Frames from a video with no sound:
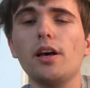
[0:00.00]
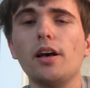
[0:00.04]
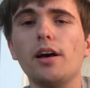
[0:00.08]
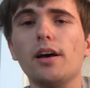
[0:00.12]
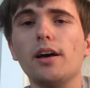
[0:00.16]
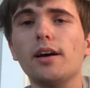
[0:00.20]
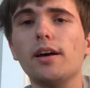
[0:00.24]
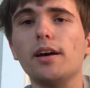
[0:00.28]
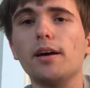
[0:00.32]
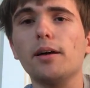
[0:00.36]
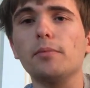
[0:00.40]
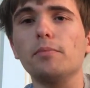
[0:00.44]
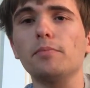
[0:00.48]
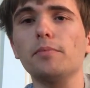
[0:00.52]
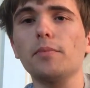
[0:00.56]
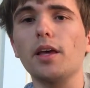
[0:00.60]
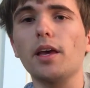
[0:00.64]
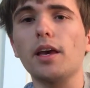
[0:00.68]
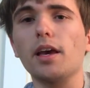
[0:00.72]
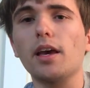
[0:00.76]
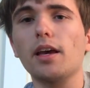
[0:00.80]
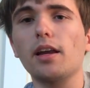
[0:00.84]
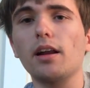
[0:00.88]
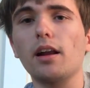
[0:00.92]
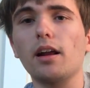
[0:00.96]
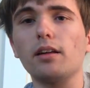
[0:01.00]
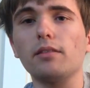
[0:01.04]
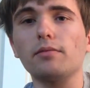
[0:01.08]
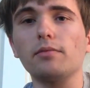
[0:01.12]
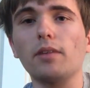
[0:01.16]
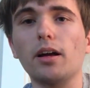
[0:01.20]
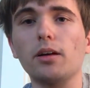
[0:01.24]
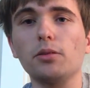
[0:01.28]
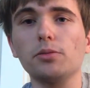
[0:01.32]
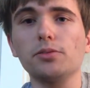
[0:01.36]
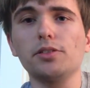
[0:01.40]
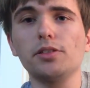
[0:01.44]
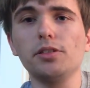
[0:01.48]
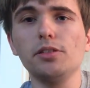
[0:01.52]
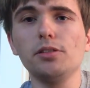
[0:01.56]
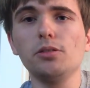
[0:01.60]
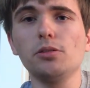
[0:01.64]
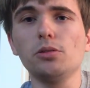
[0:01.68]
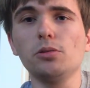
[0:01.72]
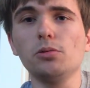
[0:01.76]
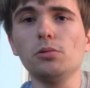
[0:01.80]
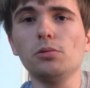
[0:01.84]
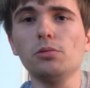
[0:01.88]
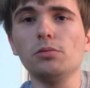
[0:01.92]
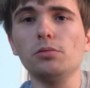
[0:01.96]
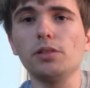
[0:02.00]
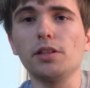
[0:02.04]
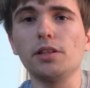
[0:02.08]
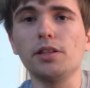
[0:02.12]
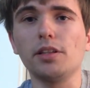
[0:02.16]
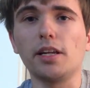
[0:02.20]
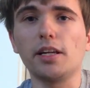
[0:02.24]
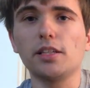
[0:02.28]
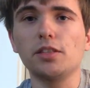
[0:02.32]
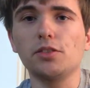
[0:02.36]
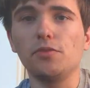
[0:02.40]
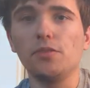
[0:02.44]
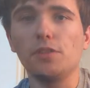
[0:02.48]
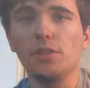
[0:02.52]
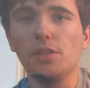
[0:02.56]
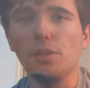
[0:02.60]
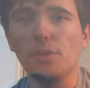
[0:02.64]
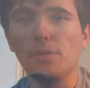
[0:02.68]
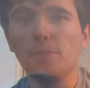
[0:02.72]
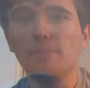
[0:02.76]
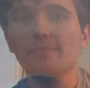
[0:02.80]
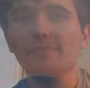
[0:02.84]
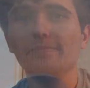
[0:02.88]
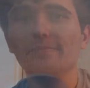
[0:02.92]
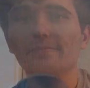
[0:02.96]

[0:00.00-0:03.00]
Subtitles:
and I'll see you in the next video.